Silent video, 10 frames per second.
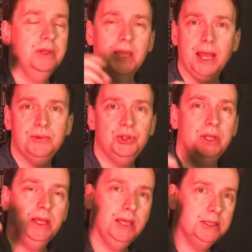the
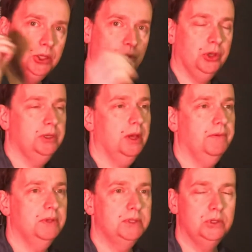captioning isn't good
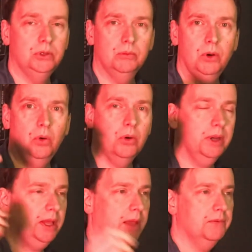enough in Zoom or
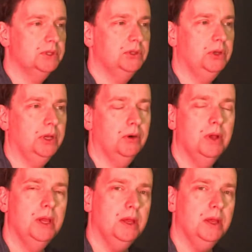in Canvas Studio.